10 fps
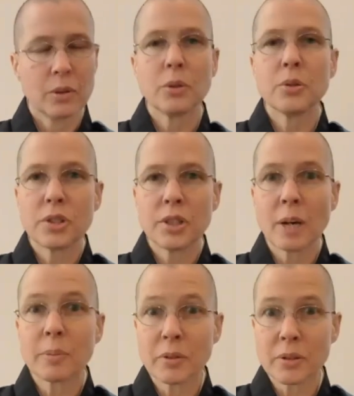
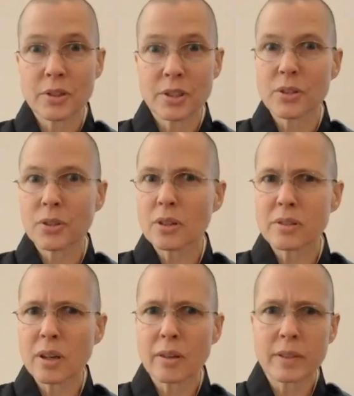Uchiyama Rishi starts
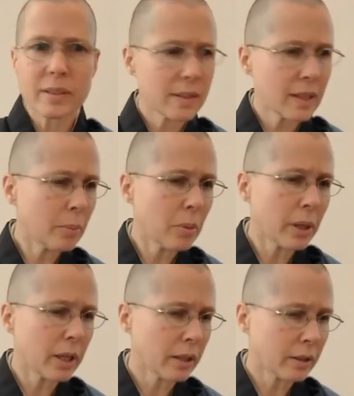off the same
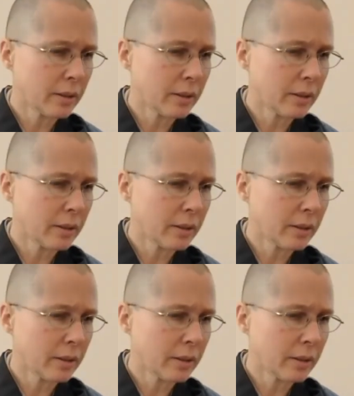way.